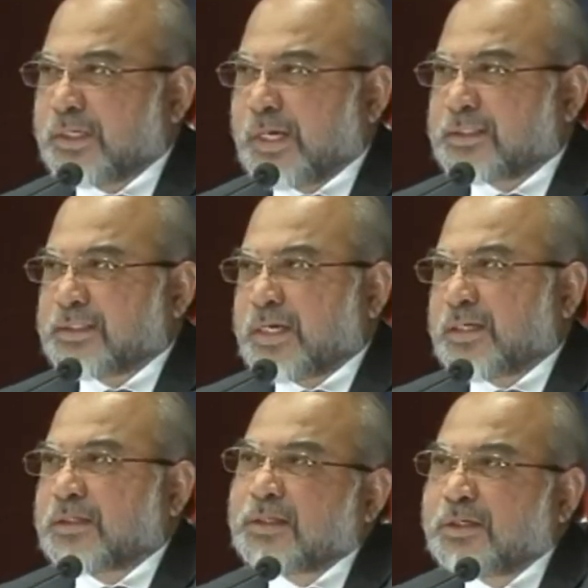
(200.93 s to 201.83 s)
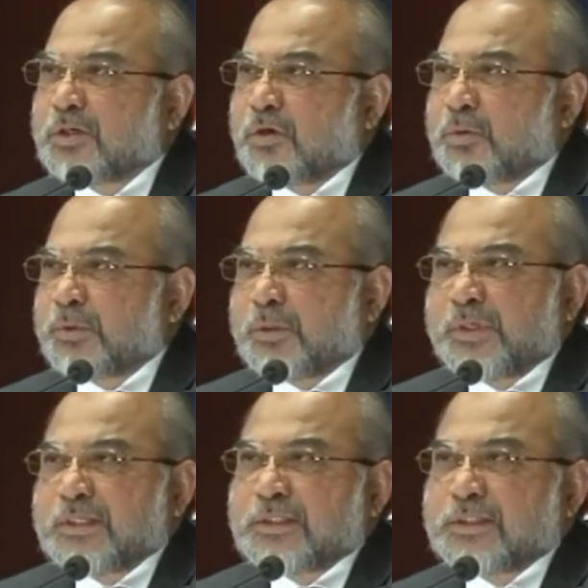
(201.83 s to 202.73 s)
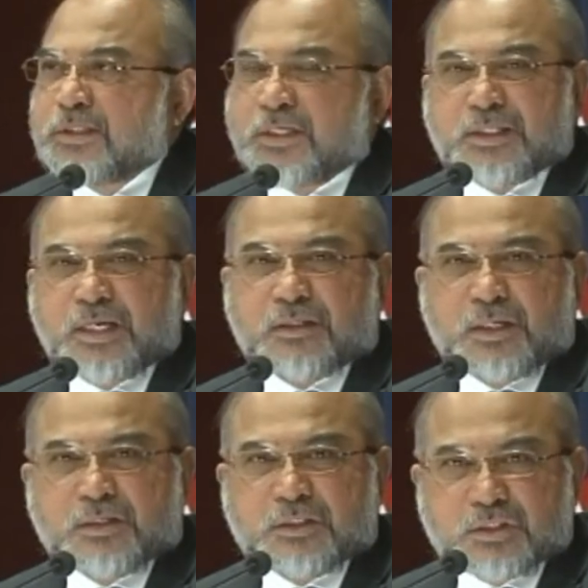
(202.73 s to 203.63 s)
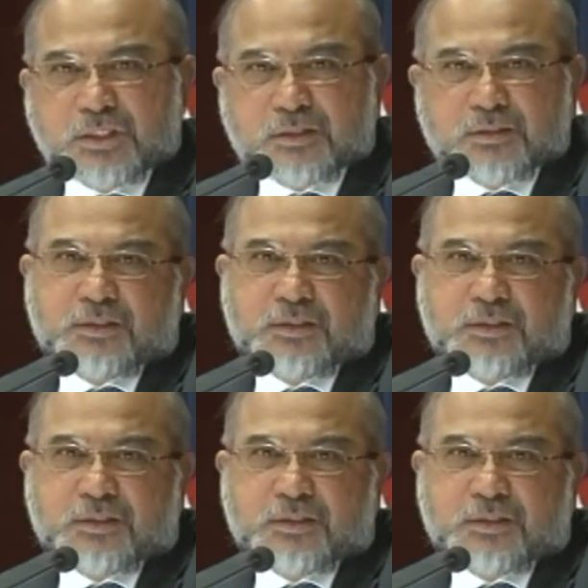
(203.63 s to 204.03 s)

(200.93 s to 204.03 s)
The ASEAN economic ministers just had their retreat